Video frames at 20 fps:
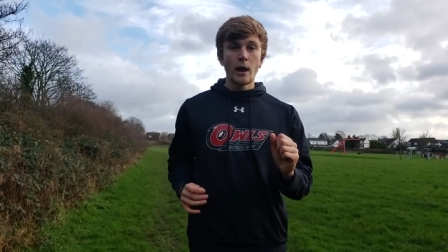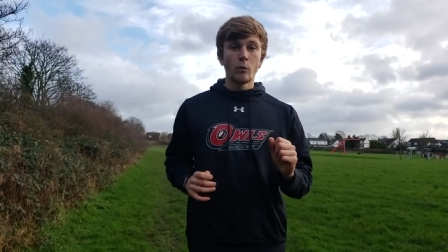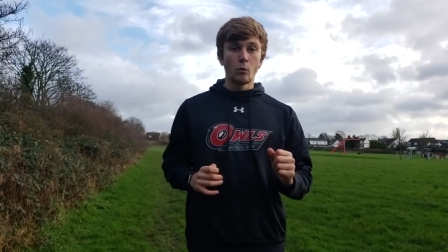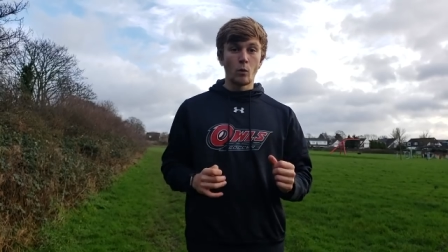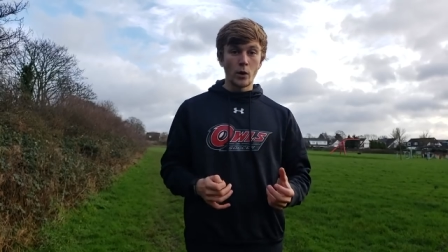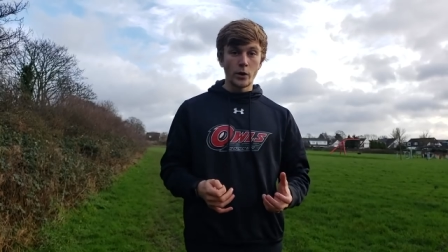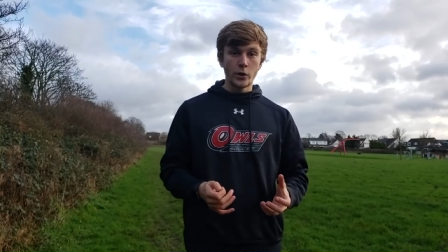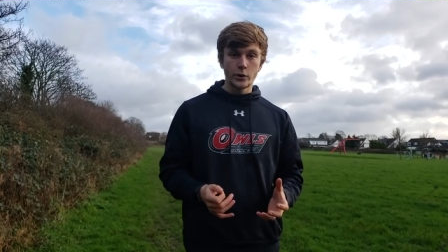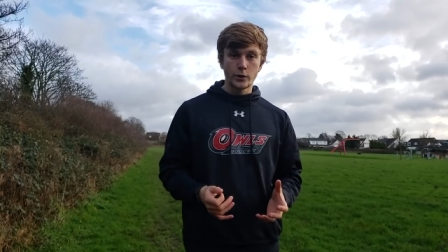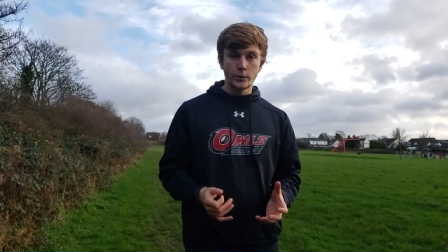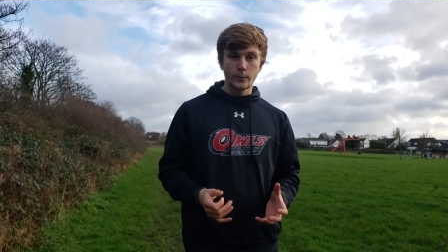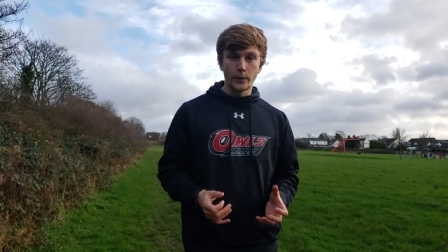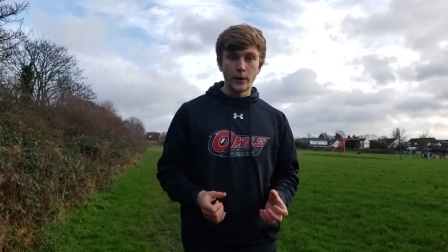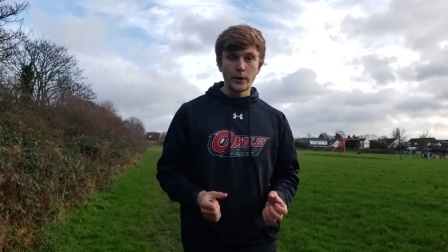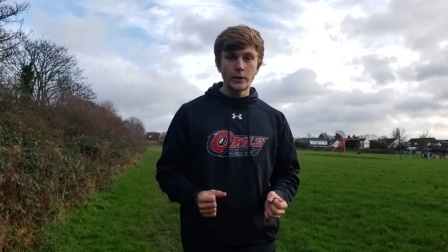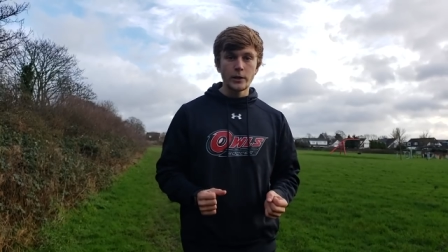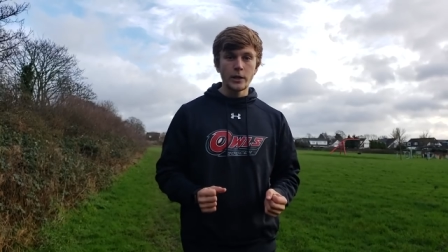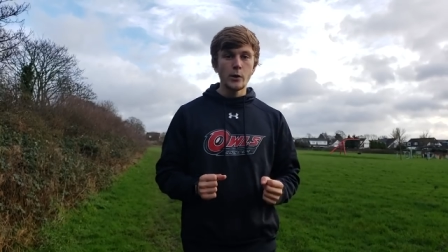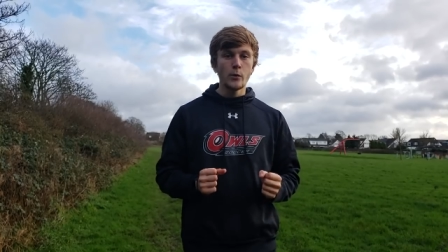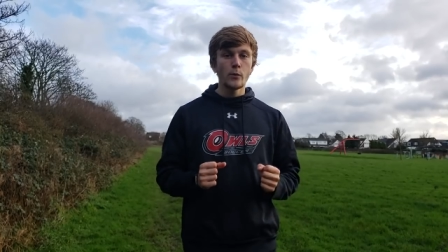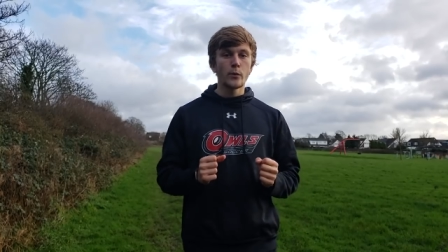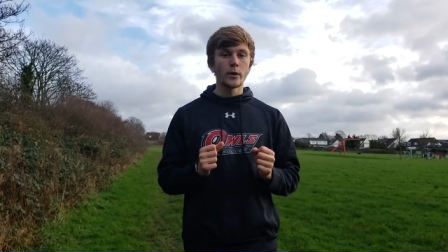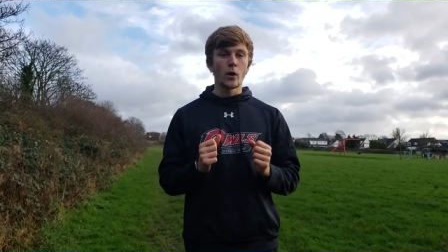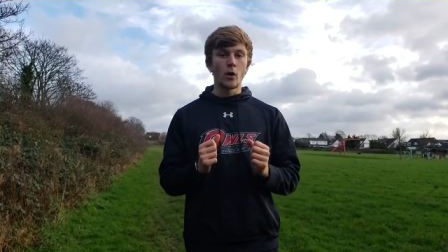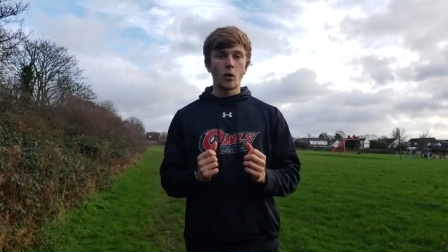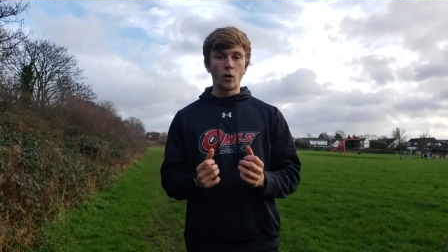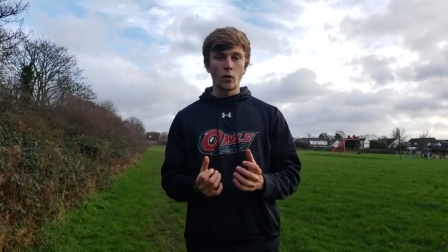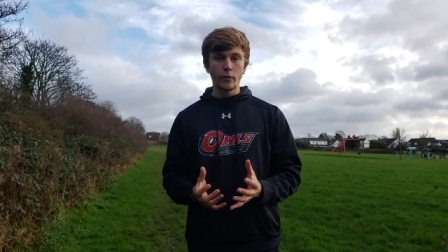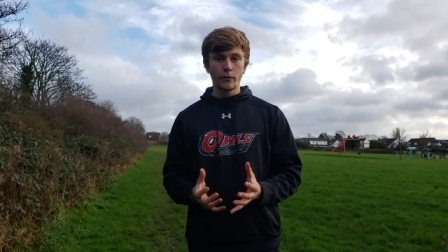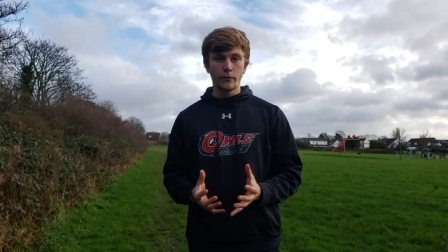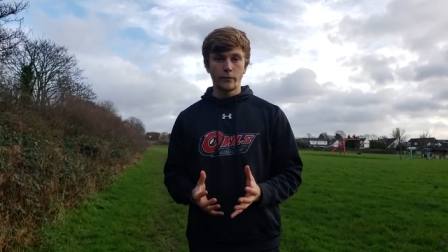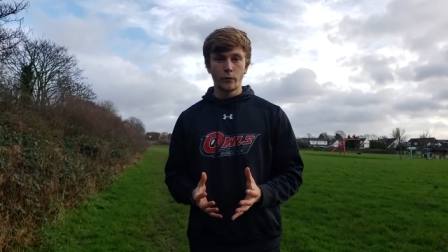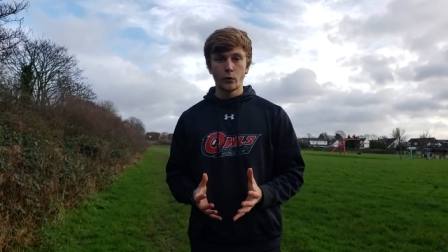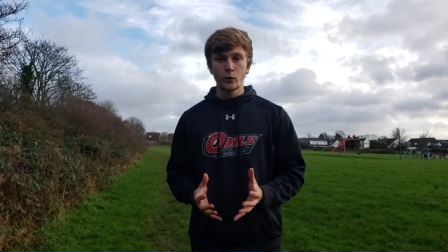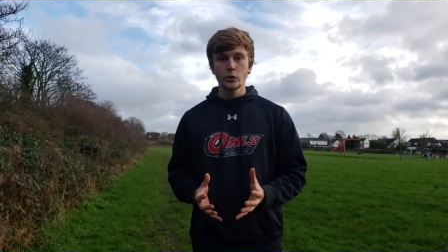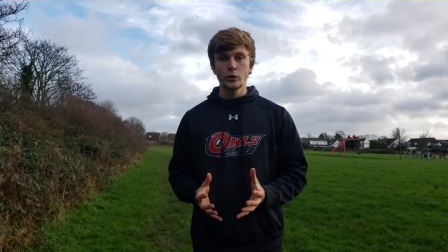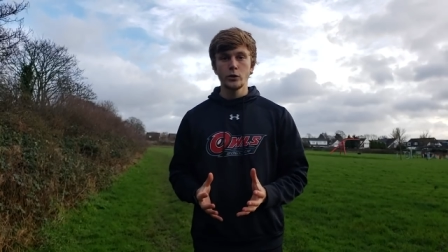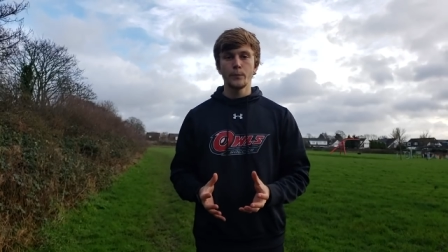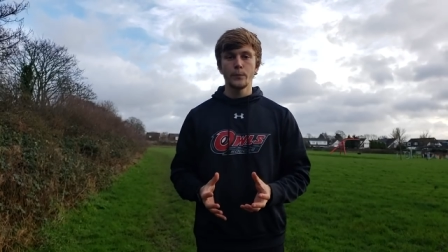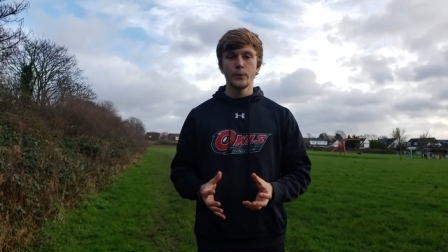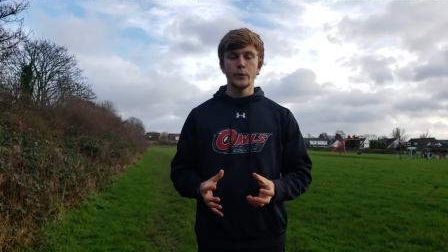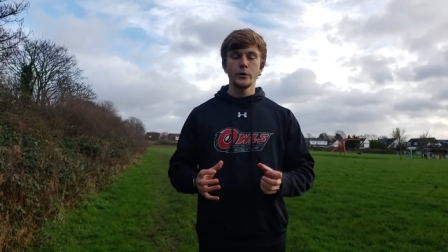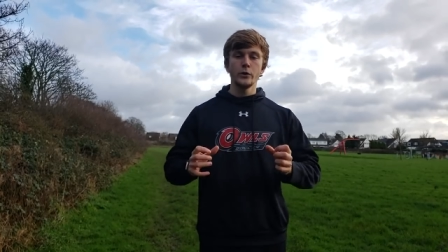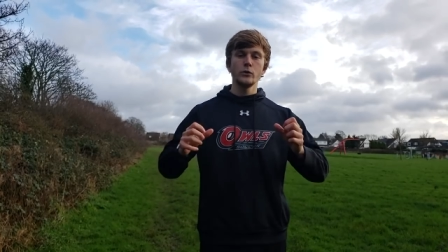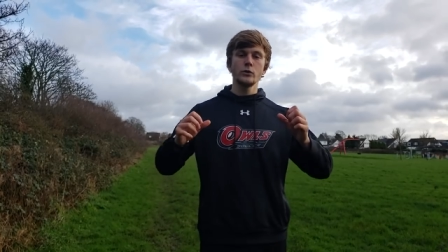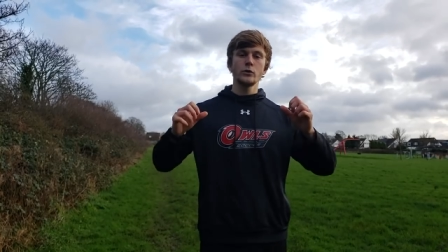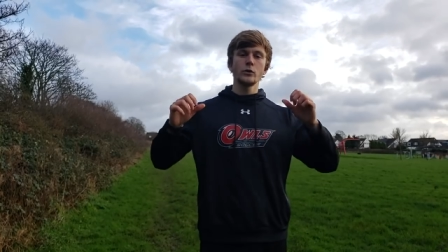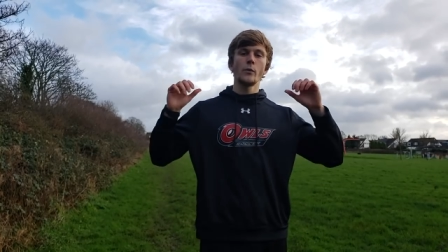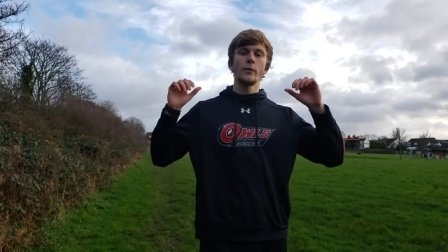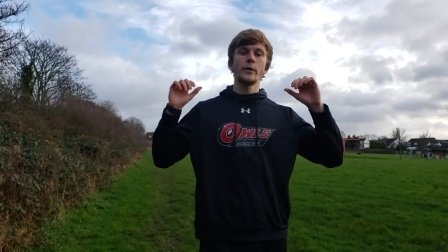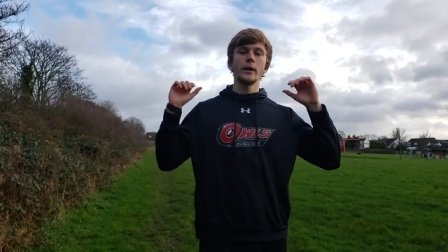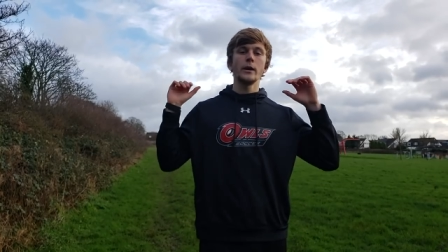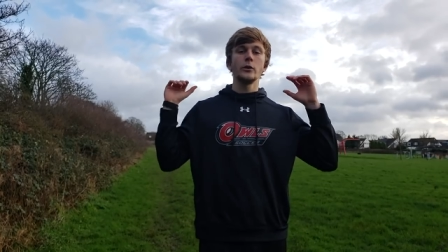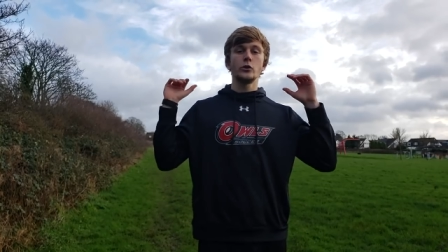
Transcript: While you're sprinting, you want all the force you produce going